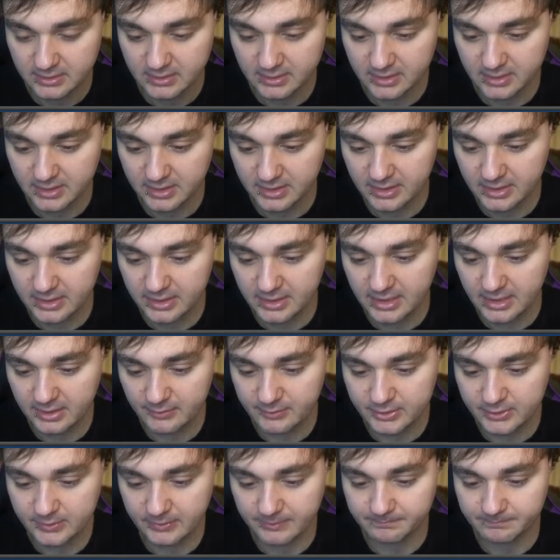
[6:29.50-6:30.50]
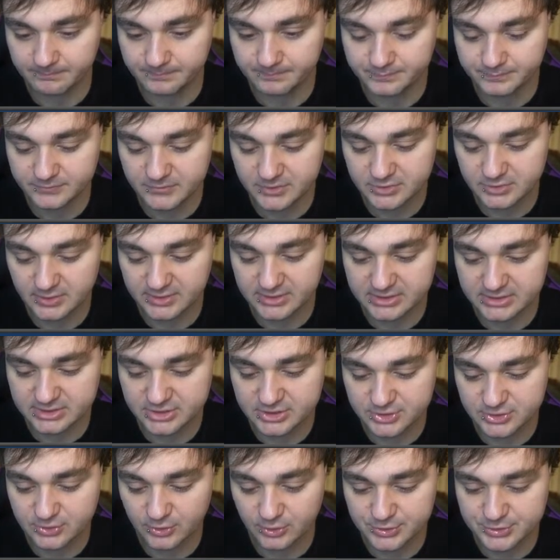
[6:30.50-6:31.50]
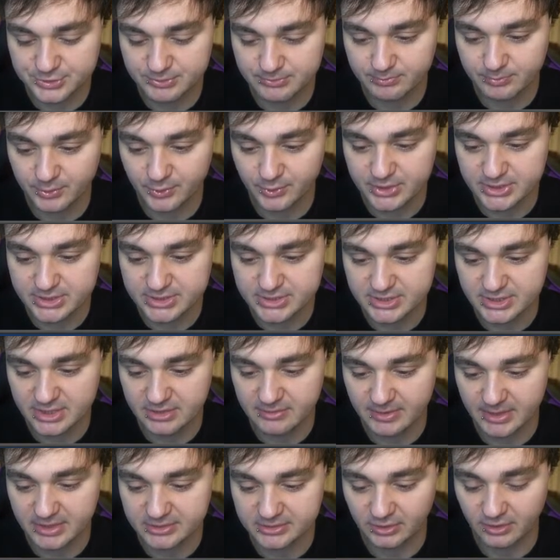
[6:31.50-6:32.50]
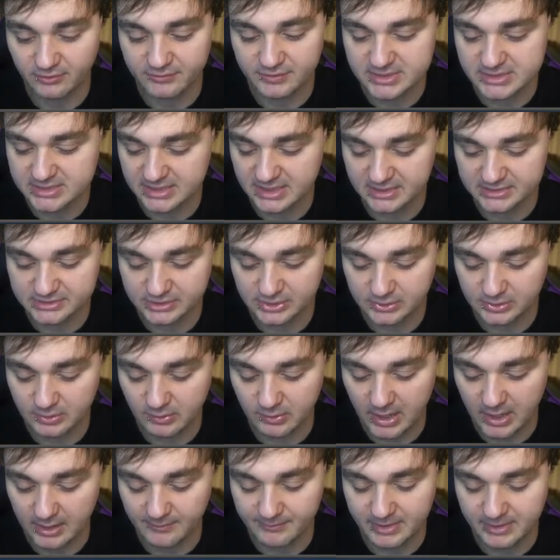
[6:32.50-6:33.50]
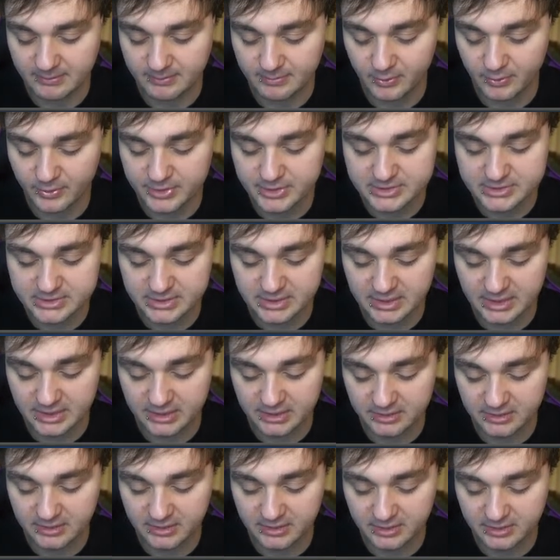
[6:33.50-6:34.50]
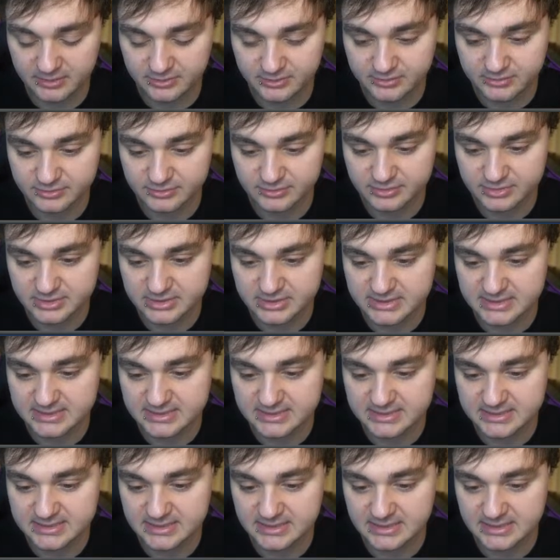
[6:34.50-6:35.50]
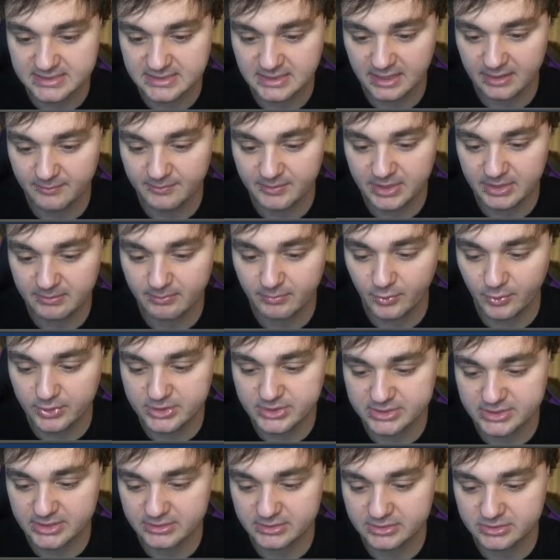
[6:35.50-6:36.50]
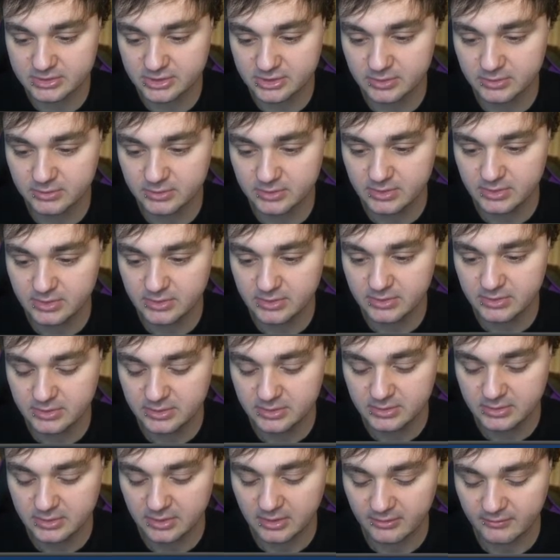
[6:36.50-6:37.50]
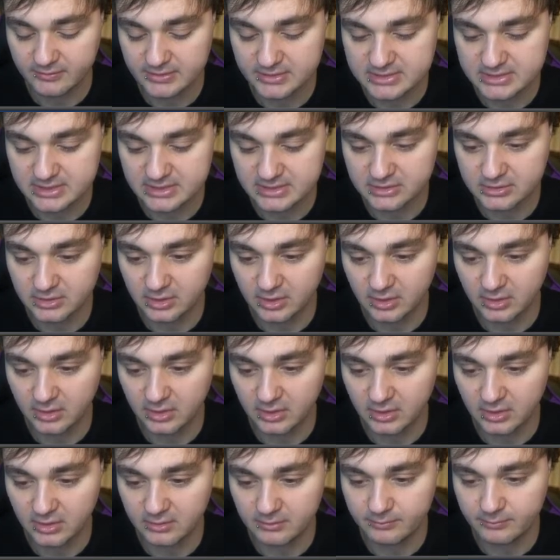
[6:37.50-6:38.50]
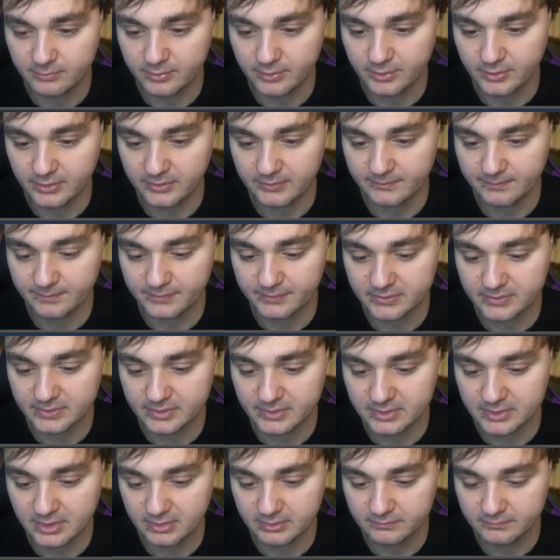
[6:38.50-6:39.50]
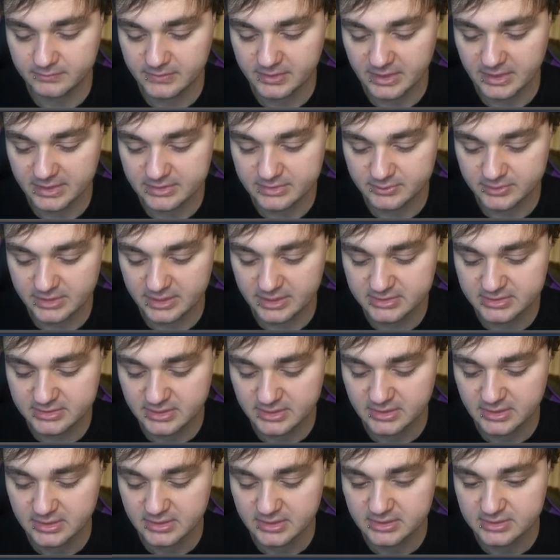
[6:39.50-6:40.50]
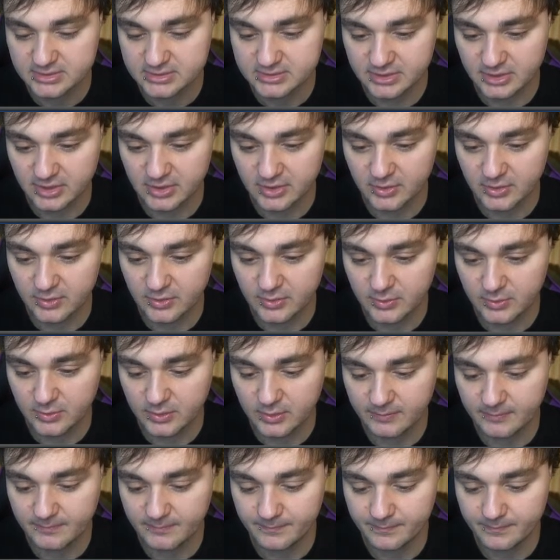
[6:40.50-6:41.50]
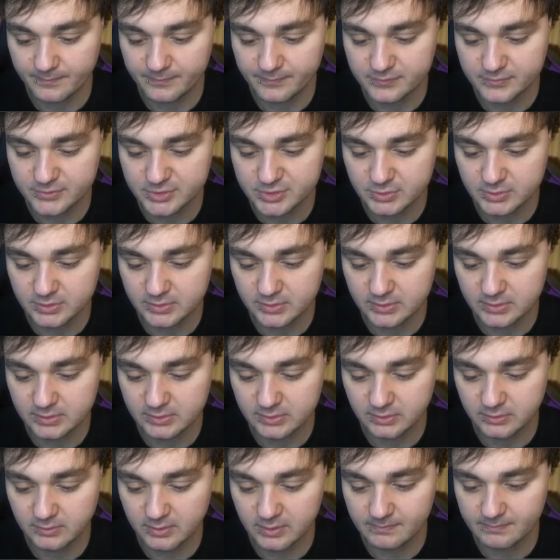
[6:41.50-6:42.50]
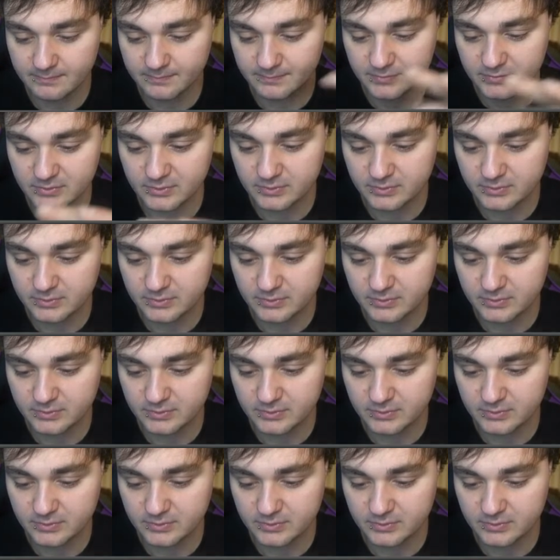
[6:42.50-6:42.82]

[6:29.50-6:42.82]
Uh, how are we doing? So I did score some points there, but obviously I don't know how many points. I can't see how many points I do. Obviously not a lot, but you know, it is what it is. So, should we do another one?